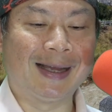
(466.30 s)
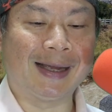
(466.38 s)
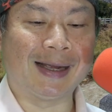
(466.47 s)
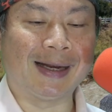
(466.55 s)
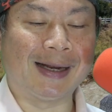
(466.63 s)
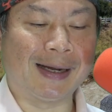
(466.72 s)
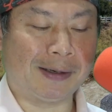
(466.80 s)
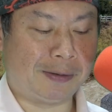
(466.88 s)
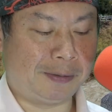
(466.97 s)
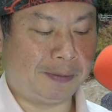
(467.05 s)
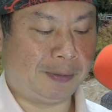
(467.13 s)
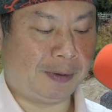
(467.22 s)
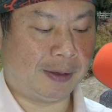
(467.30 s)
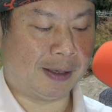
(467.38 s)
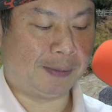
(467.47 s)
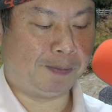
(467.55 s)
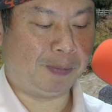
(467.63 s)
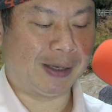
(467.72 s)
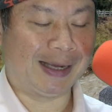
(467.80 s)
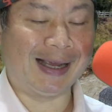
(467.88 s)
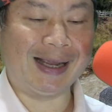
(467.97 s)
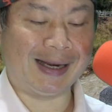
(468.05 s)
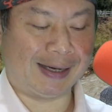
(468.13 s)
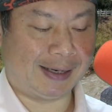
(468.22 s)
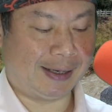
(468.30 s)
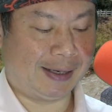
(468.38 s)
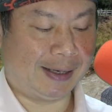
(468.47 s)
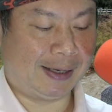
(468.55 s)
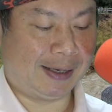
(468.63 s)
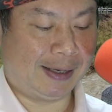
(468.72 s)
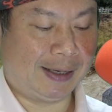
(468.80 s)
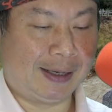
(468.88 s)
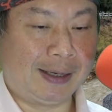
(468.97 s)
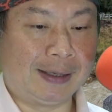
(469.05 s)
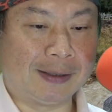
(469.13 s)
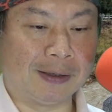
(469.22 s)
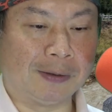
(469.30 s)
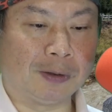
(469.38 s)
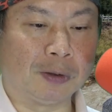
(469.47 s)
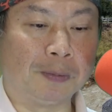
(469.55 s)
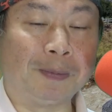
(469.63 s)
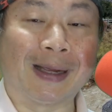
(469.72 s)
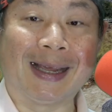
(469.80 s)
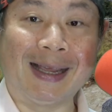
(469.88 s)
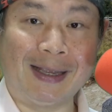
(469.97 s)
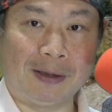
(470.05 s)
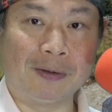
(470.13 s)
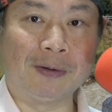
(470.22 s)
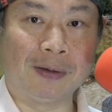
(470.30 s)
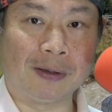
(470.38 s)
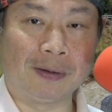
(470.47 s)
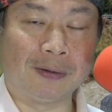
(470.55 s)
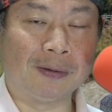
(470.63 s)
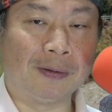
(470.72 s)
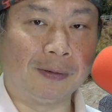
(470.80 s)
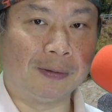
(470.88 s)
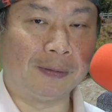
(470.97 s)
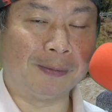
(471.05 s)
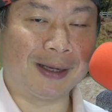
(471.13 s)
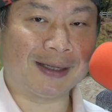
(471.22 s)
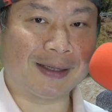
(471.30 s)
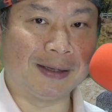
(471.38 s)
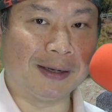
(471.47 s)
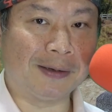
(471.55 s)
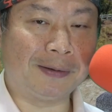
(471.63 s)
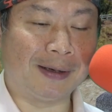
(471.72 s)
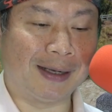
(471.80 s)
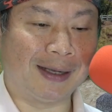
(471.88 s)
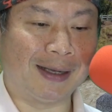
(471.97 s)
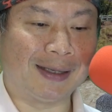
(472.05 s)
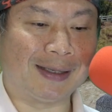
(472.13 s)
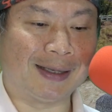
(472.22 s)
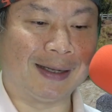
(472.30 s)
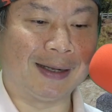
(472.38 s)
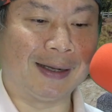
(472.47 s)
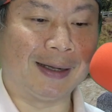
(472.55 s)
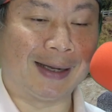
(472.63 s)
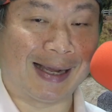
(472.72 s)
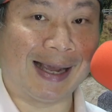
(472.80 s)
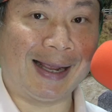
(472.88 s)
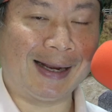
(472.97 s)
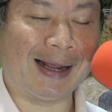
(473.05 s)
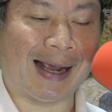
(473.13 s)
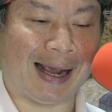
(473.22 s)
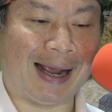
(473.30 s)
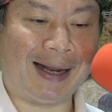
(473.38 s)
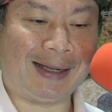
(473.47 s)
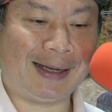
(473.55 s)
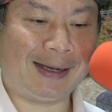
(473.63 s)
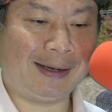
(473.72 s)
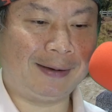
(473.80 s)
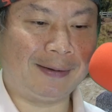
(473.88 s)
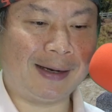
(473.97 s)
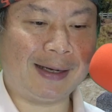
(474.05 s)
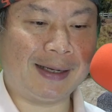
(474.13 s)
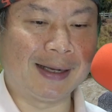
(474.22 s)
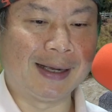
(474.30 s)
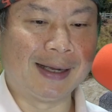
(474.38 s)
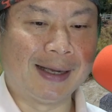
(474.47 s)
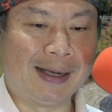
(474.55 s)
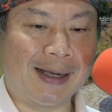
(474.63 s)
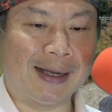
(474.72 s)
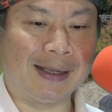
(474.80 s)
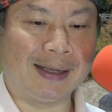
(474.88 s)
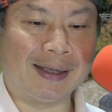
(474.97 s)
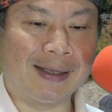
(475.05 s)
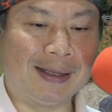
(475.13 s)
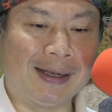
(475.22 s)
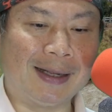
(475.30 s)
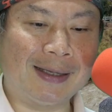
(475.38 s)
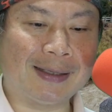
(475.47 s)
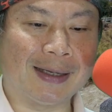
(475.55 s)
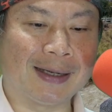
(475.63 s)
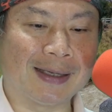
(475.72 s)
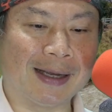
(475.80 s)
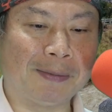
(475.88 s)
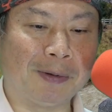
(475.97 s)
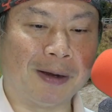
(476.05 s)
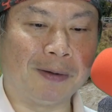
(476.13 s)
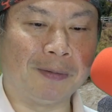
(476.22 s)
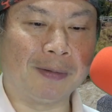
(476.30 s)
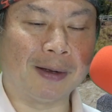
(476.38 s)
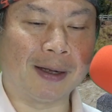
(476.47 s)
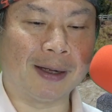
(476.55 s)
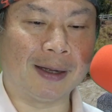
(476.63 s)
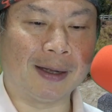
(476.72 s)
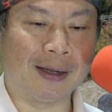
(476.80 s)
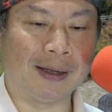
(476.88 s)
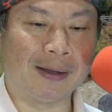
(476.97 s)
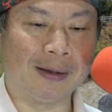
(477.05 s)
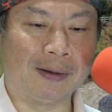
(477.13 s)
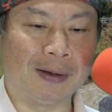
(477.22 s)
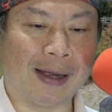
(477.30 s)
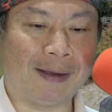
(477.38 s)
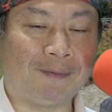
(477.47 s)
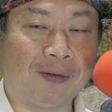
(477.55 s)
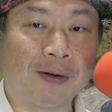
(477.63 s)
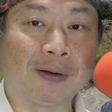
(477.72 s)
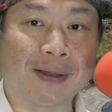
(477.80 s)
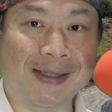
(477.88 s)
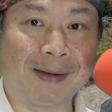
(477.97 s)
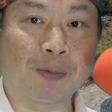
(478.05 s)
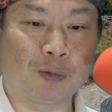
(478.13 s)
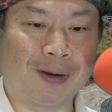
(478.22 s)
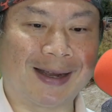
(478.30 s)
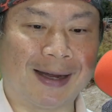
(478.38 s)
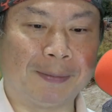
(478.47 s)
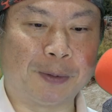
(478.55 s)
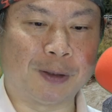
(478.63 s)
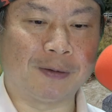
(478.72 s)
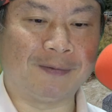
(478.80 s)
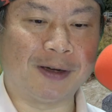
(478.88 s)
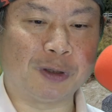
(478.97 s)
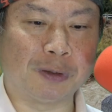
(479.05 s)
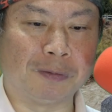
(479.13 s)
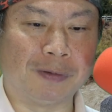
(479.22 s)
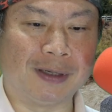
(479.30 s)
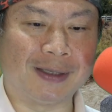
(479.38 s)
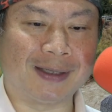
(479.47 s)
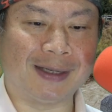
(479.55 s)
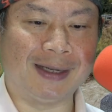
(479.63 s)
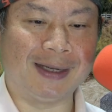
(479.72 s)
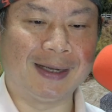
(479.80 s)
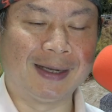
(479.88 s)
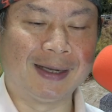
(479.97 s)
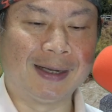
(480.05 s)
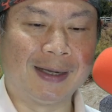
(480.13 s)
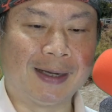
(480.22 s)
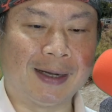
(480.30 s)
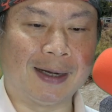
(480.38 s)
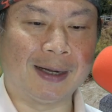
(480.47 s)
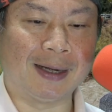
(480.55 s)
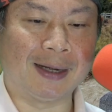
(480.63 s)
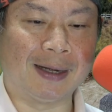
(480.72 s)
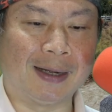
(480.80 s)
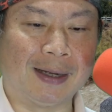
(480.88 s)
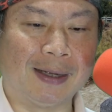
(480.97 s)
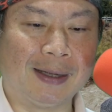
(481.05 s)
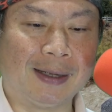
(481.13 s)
And now begin. So to begin, you must know it's again head, right? And in this example, after some quick observation, we see 9